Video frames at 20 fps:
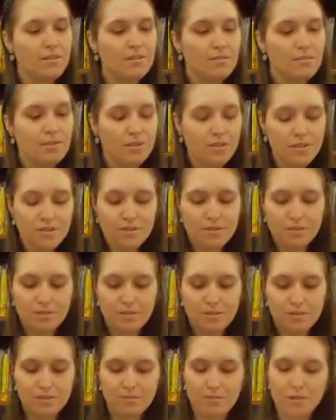first
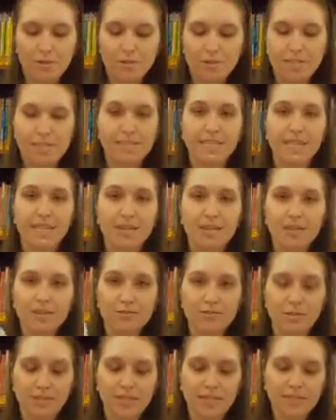we're going to take our
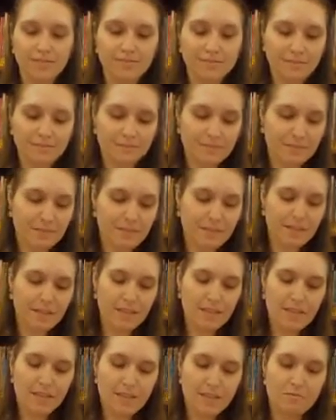doily,
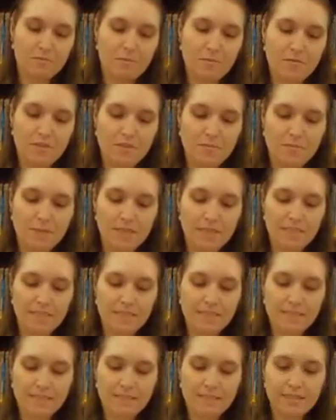we're going to place
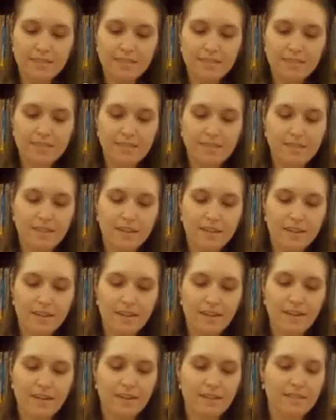it
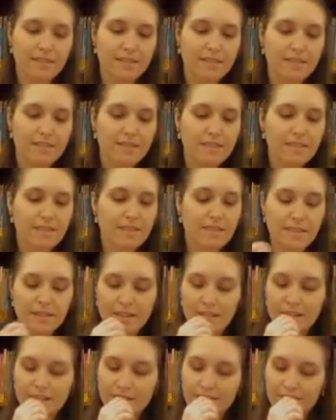on
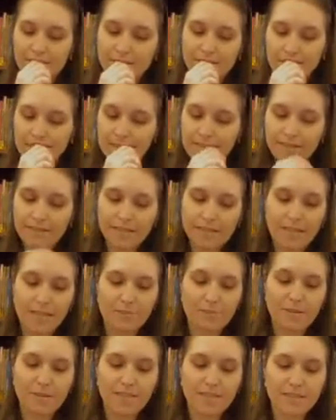a
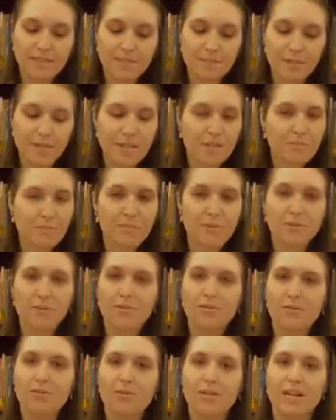piece of paper
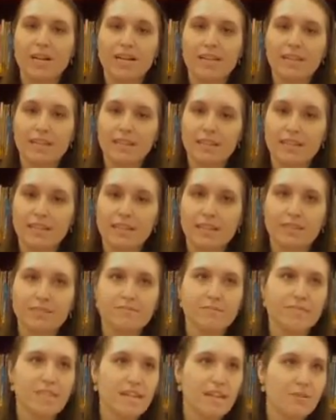or anything,
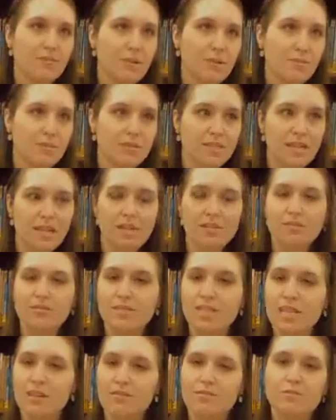paper
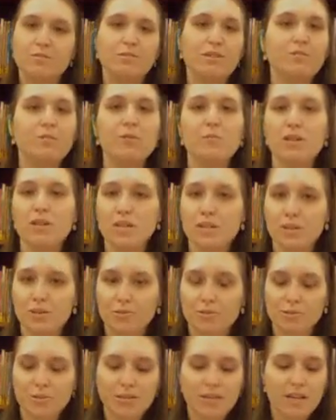towels, whatever you want to
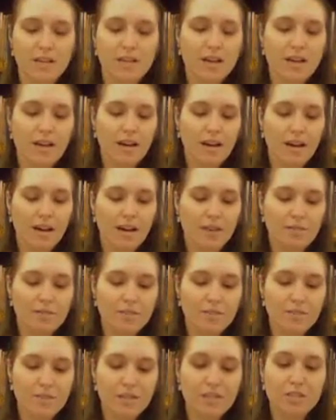use,
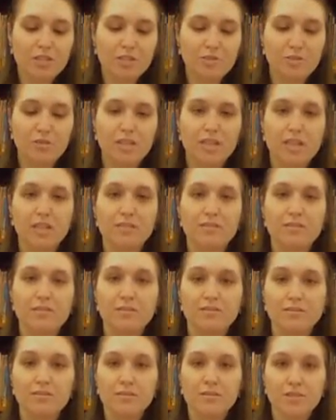to make sure that your
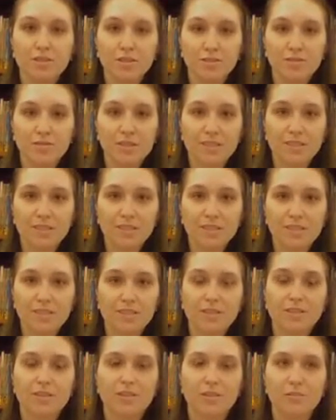
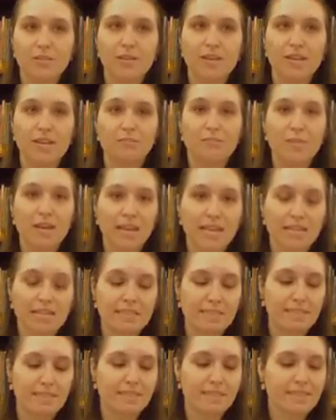surfaces don't get
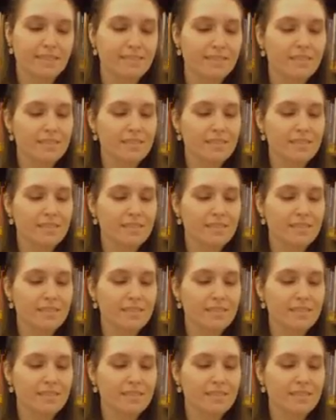paint on it.